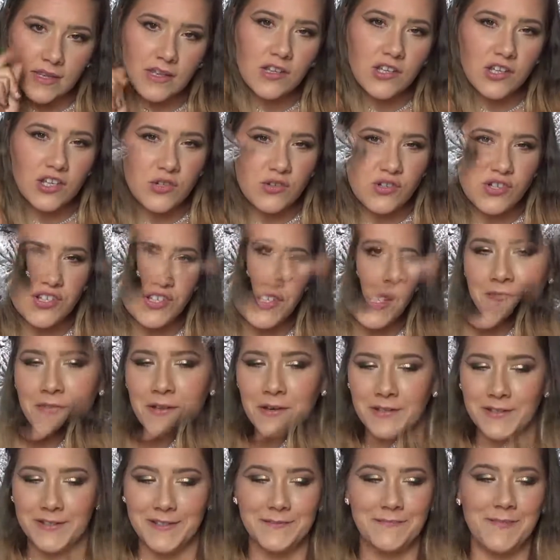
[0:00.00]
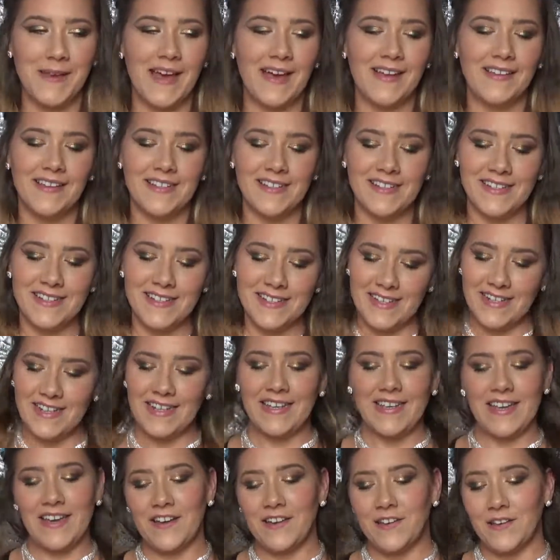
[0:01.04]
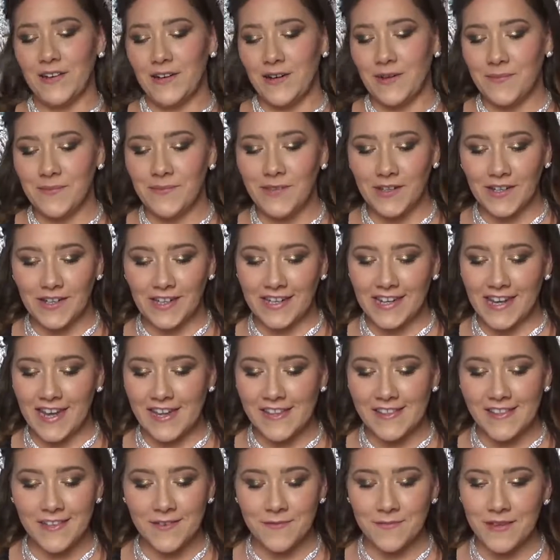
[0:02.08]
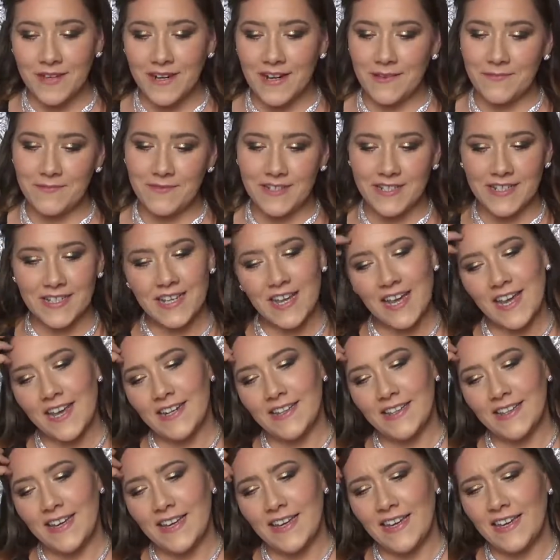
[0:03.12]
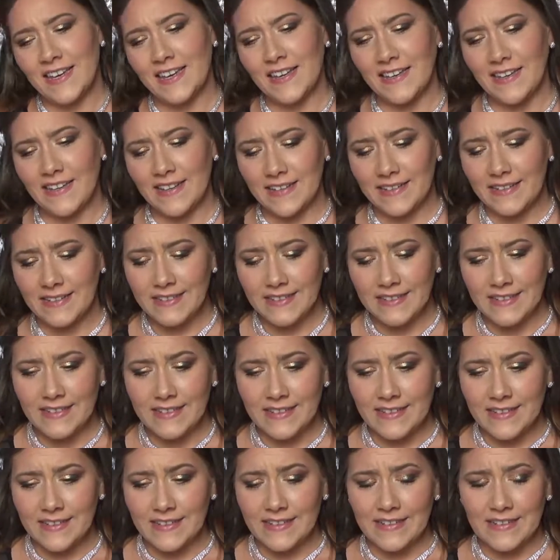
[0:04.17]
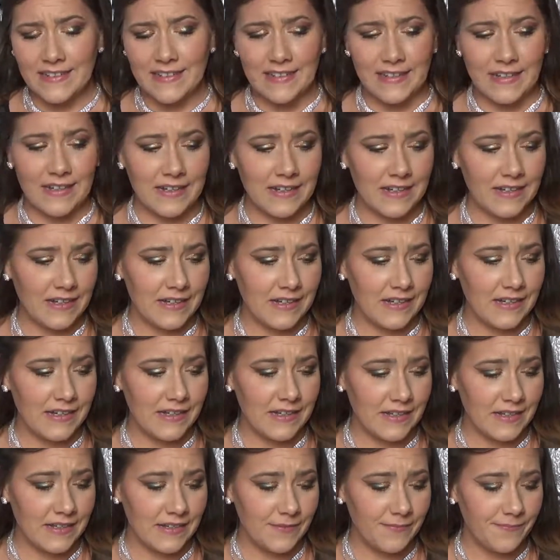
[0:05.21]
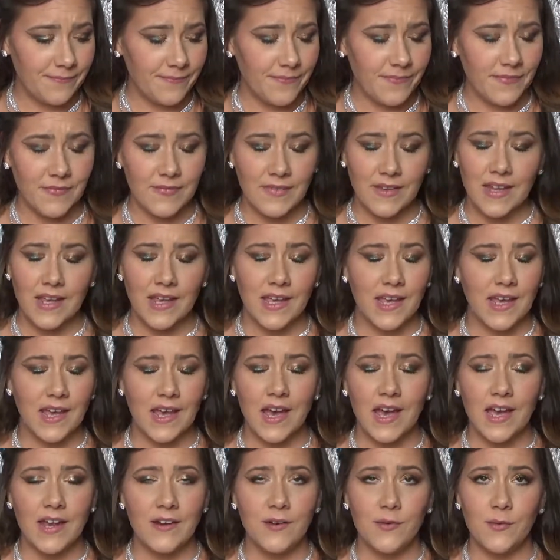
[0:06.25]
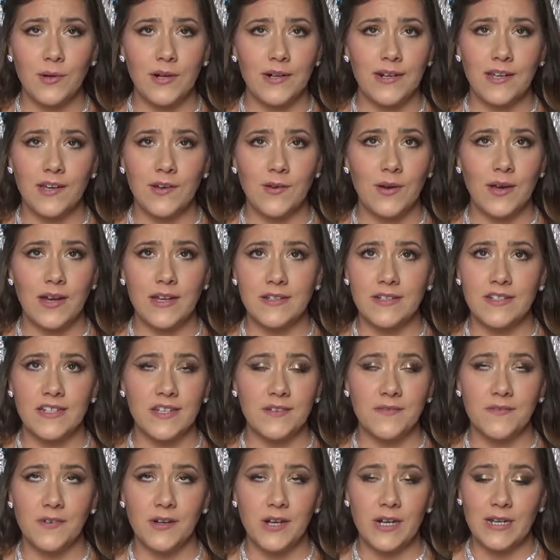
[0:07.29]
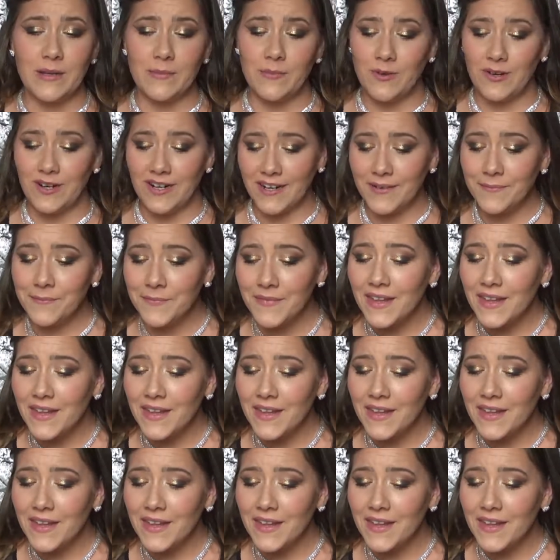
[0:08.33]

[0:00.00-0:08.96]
I have those palettes sitting out and I'm looking at them and I'm just kind of like, ugh. I don't want to go hunting for any more.